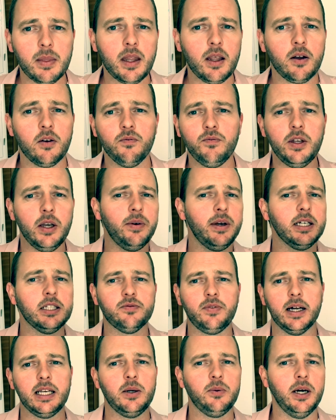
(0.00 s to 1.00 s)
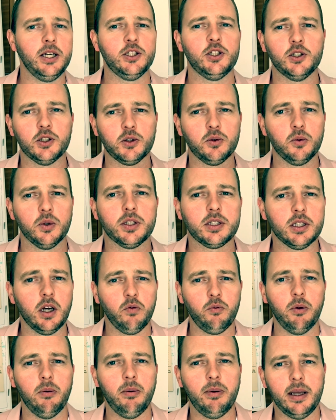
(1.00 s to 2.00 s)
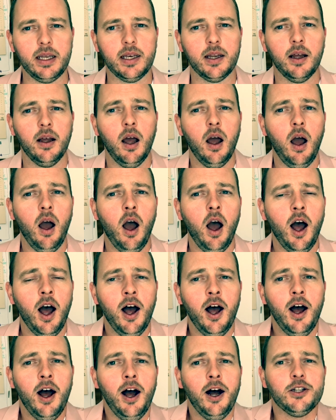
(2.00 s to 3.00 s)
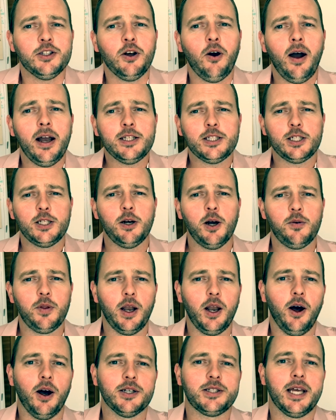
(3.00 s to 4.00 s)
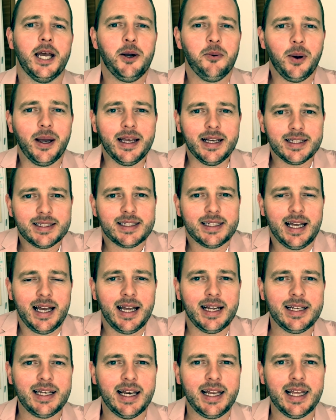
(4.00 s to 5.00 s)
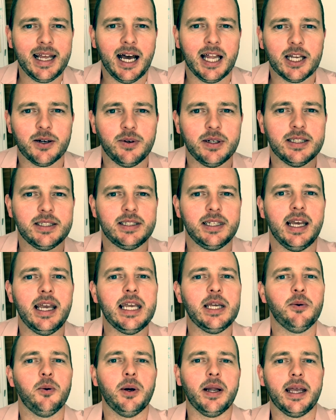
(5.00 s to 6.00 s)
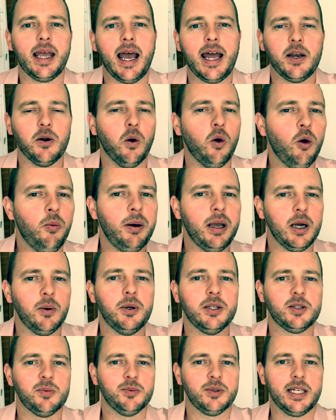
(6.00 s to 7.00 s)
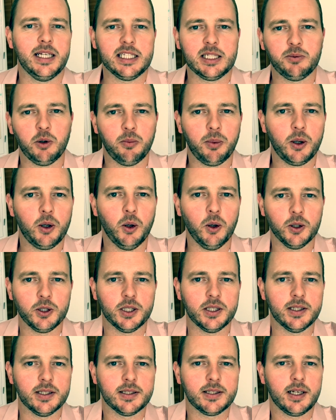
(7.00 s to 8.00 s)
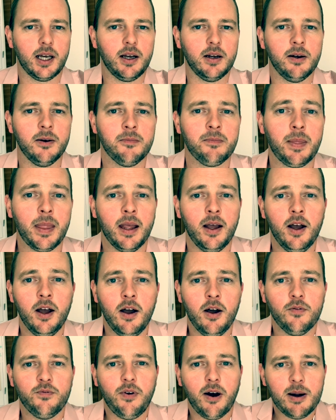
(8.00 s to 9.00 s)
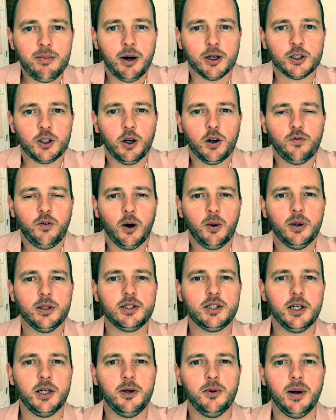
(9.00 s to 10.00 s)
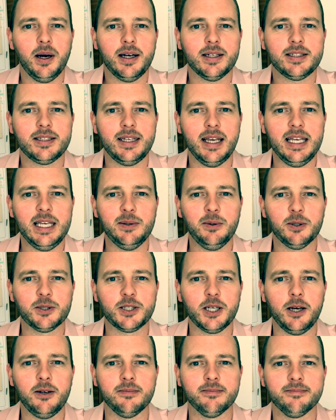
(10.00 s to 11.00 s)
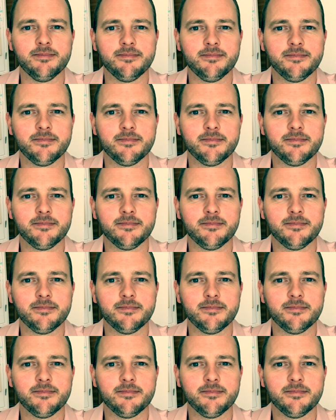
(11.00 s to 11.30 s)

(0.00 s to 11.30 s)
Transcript: viewings, valuations, and all the stuff we've been Dying to do over the last eight weeks and getting out there and seeing you all again, albeit with some sensible precautions. So, very much look forward to uh, seeing you all soon.